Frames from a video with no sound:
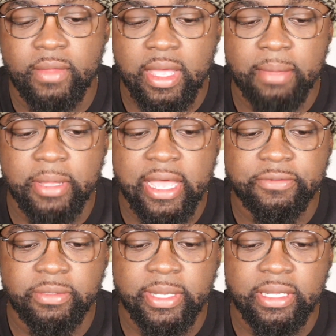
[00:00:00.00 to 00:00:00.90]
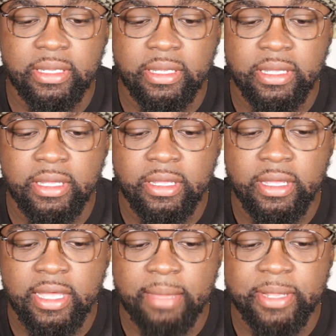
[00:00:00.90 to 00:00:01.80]
I'm gonna have too many.
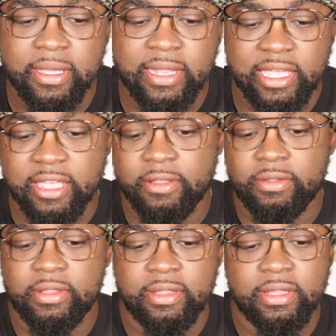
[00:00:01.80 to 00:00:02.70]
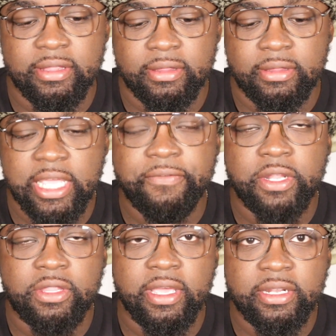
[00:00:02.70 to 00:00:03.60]
I'm not like leaving
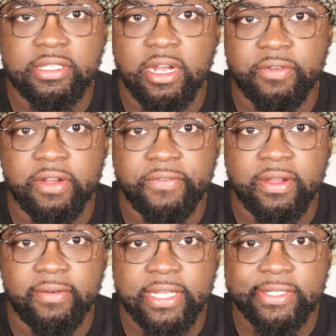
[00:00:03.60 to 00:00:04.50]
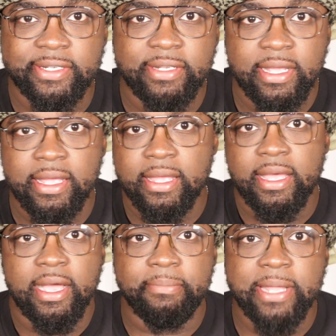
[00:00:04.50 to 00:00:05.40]
it in its current configuration.
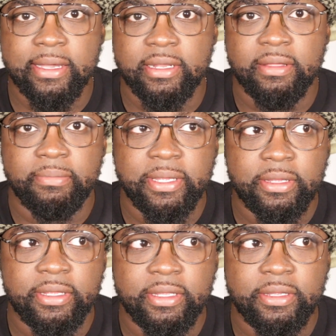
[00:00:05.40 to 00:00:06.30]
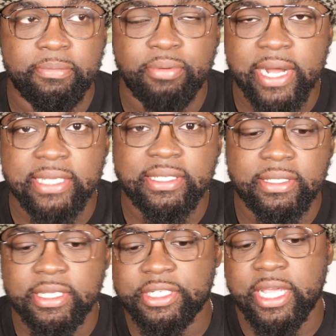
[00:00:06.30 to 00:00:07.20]
I'm not gonna be
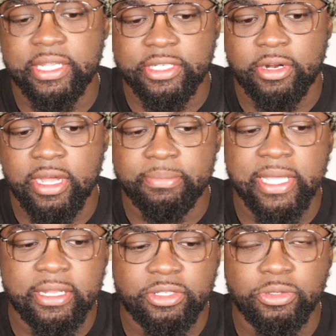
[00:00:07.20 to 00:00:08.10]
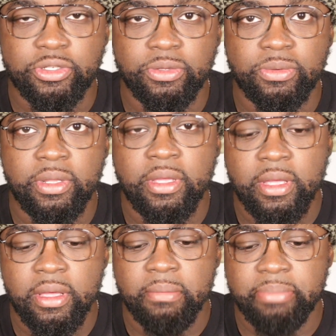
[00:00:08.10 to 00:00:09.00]
pressed to change it or update it too soon,
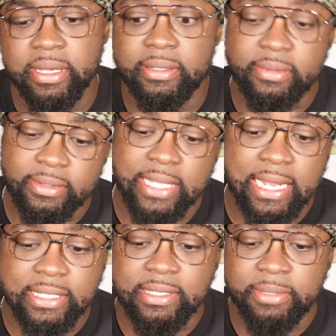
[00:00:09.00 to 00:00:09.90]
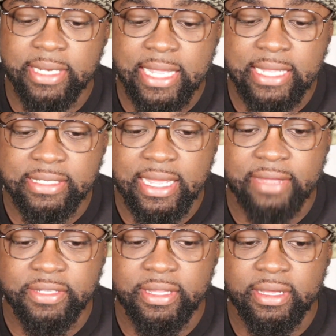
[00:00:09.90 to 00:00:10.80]
but that is something that I
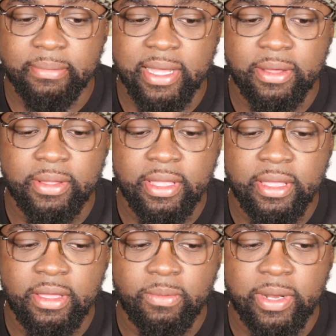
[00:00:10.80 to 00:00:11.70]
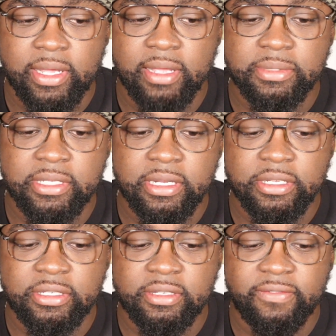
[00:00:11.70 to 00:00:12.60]
have to think about when it comes to
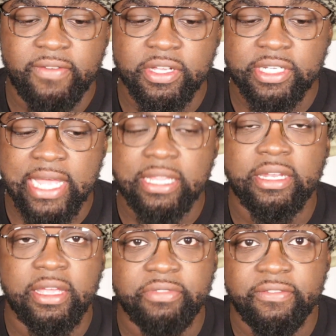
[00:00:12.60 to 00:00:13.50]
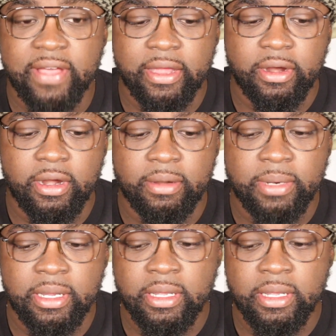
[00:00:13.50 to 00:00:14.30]
this functionality of the firearm.